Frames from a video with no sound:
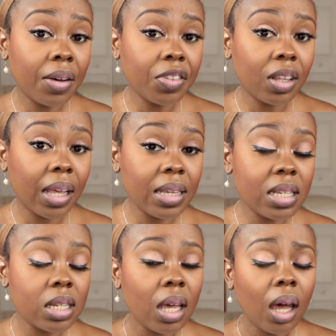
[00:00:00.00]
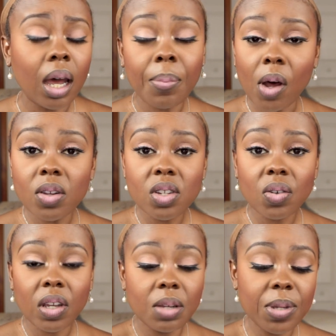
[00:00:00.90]
off the lace. I'm
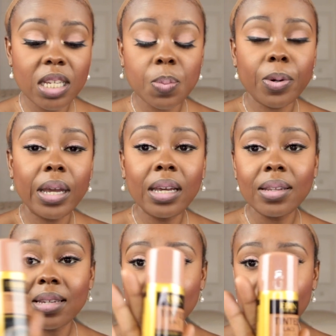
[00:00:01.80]
also going to be spraying this